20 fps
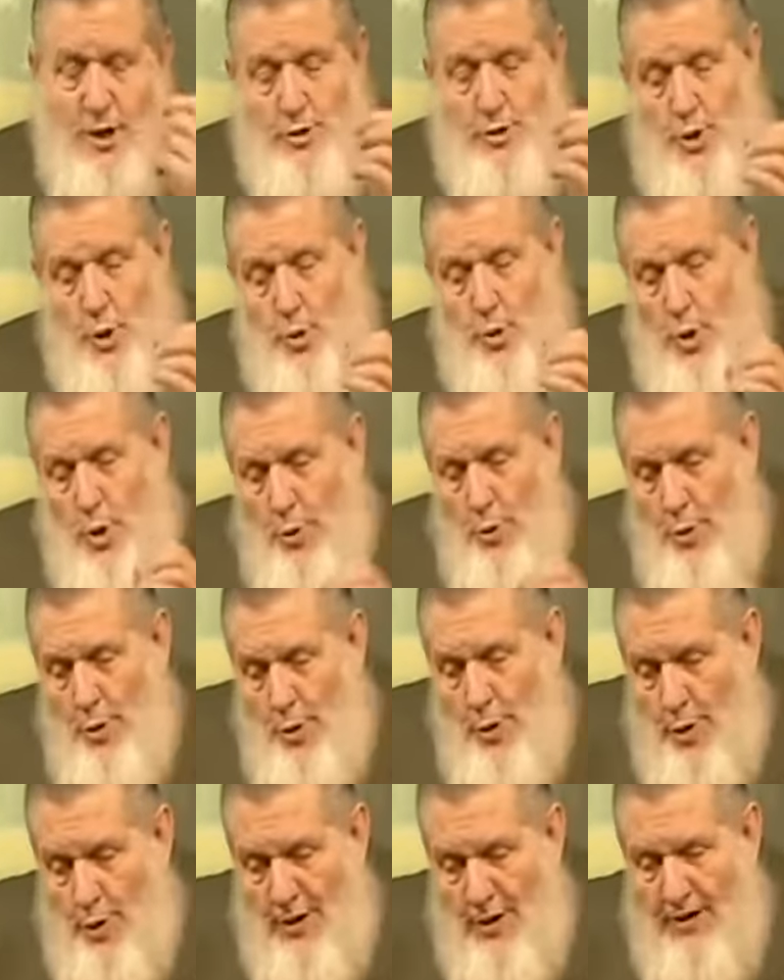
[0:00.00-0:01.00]
So what we're
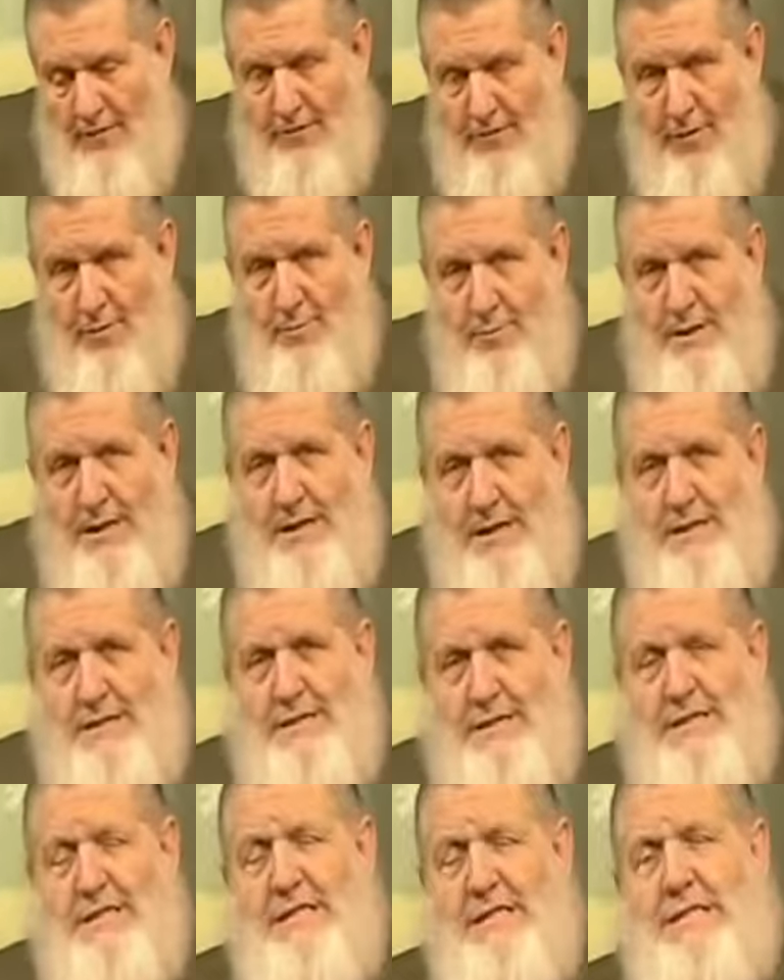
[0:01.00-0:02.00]
learning from
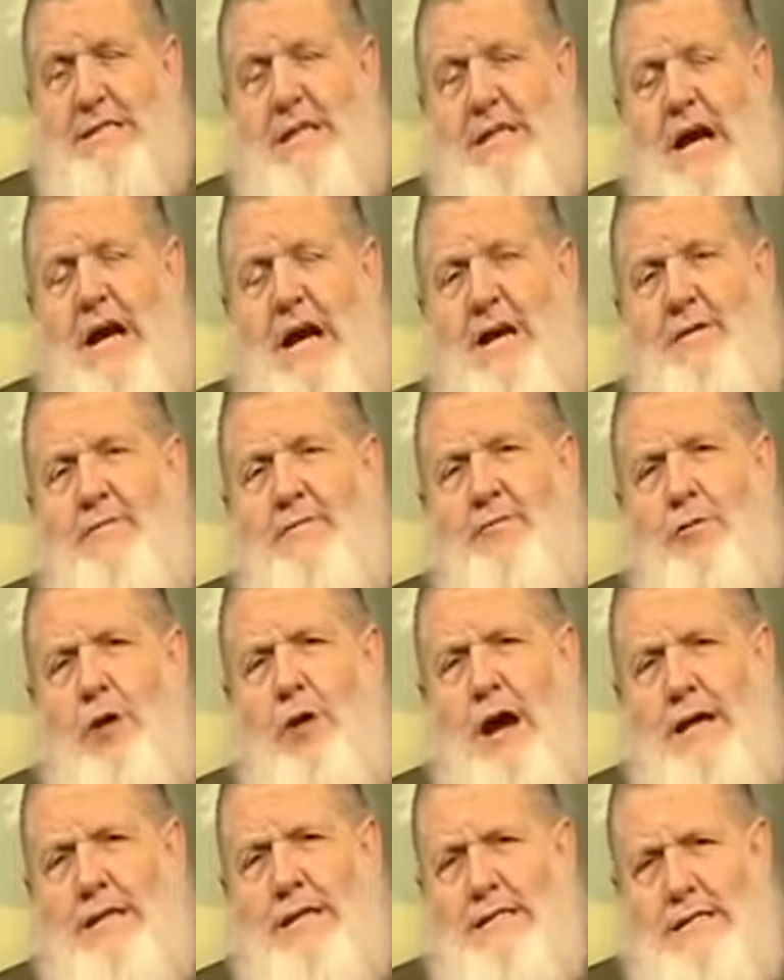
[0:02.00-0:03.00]
this, this kind of
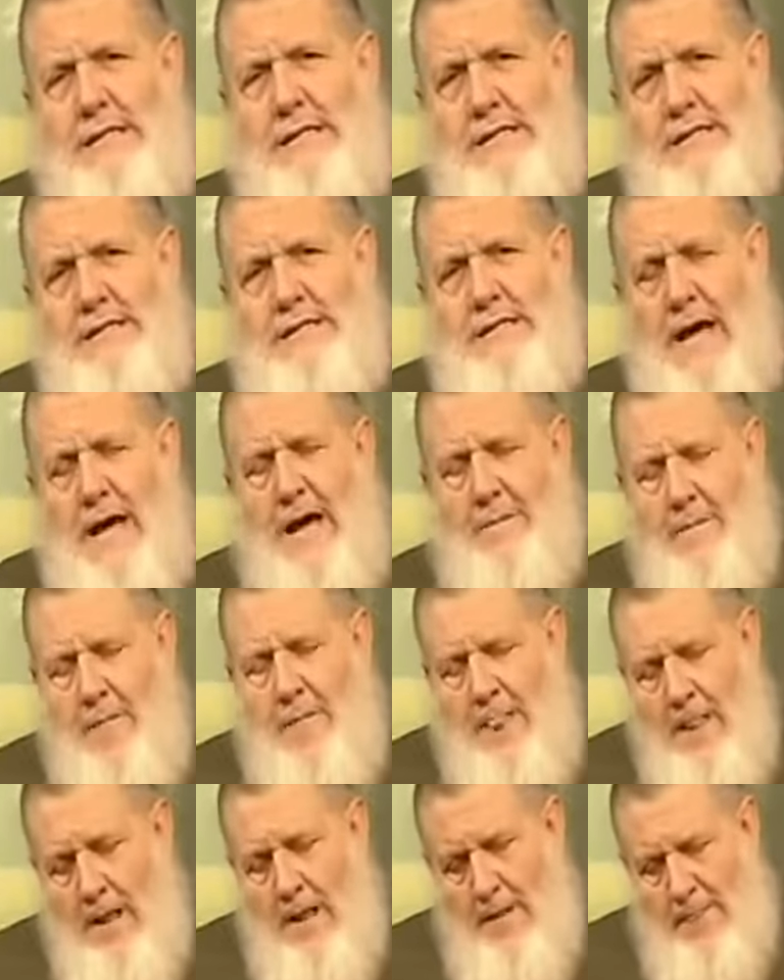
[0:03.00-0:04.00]
rights, is that
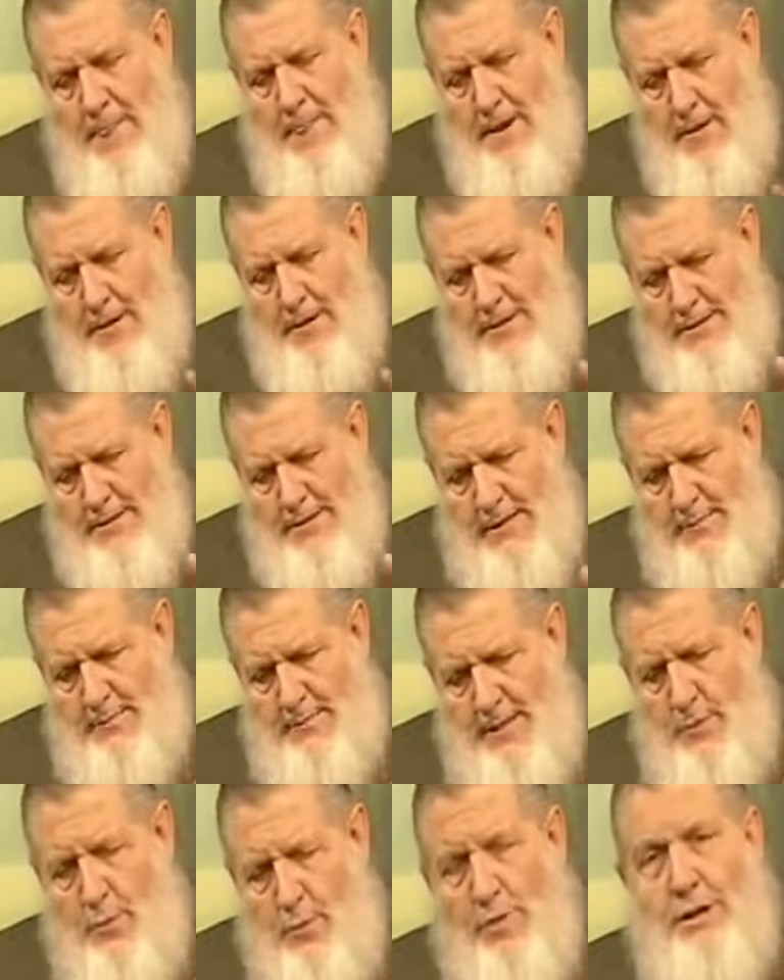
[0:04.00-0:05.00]
there is
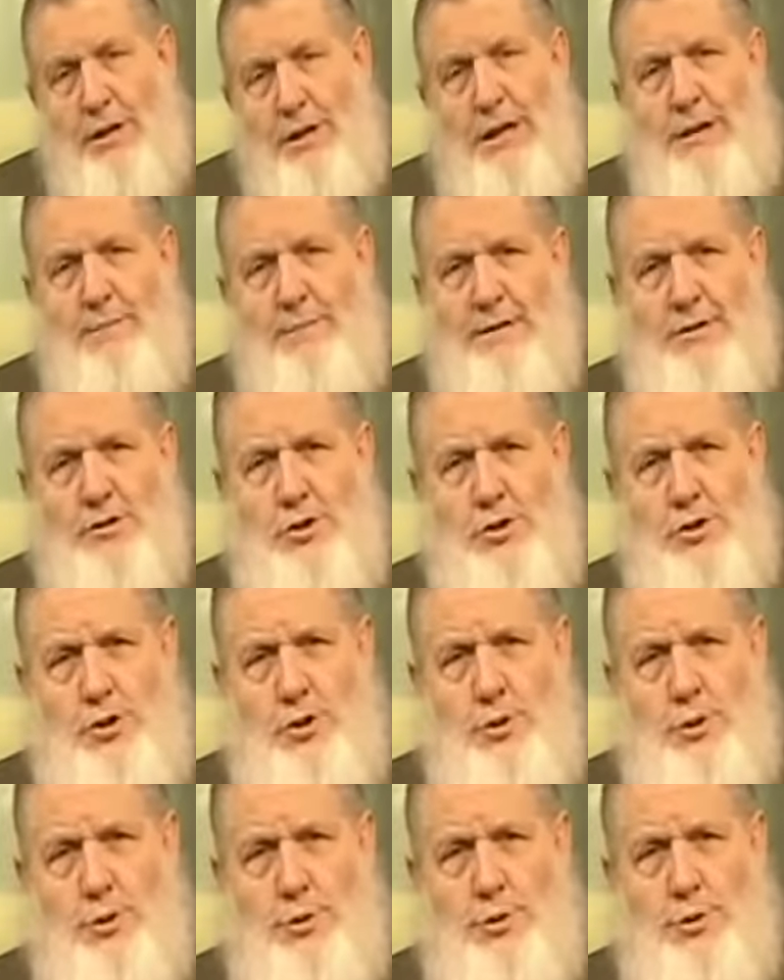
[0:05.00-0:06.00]
something with limits
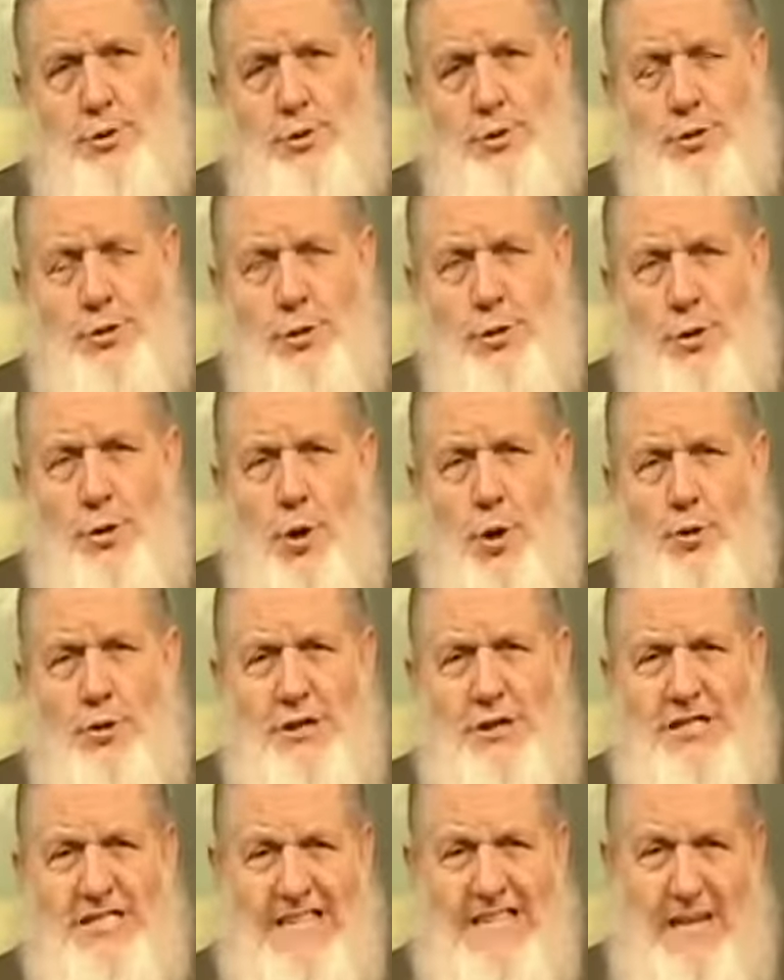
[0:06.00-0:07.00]
too. You don't
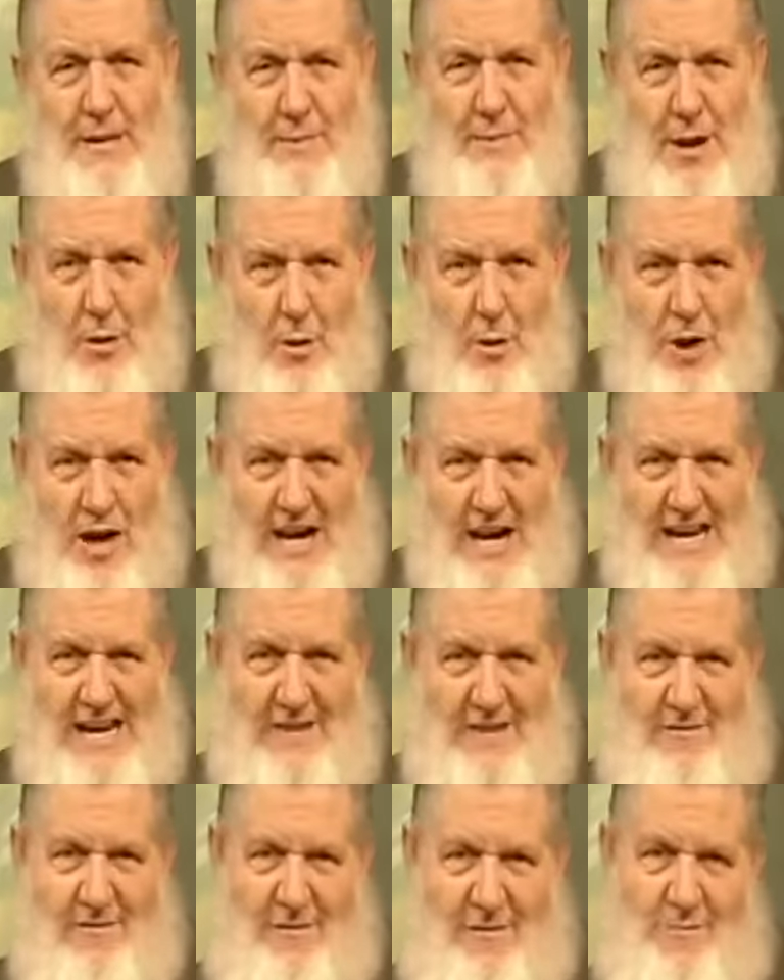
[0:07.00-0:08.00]
just think about what I
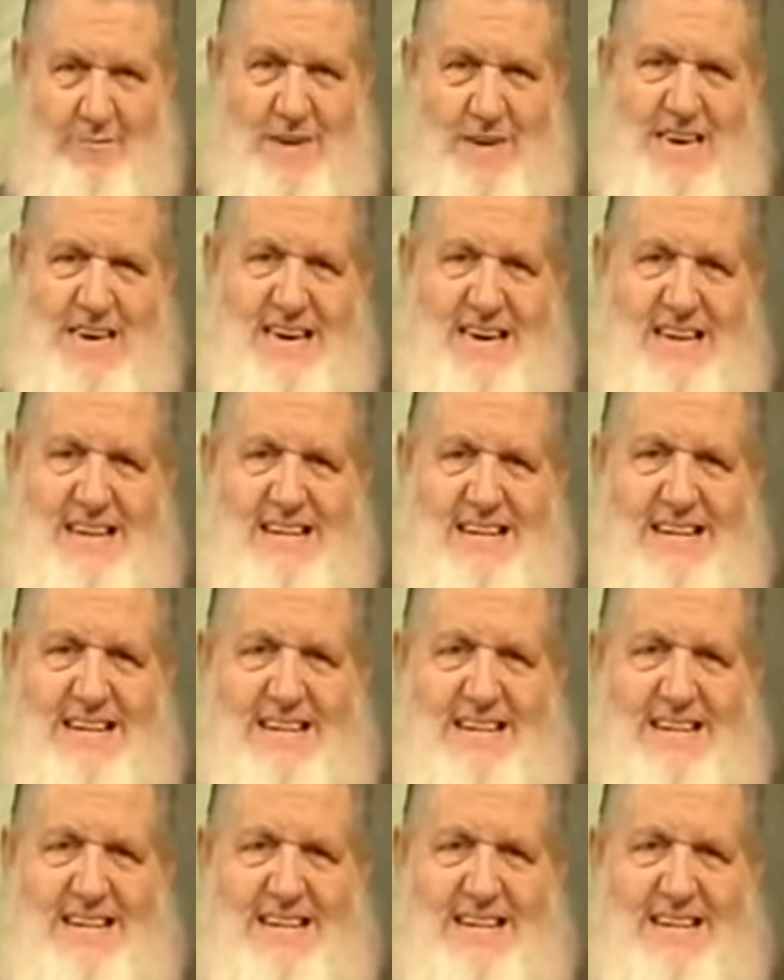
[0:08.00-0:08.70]
get for me.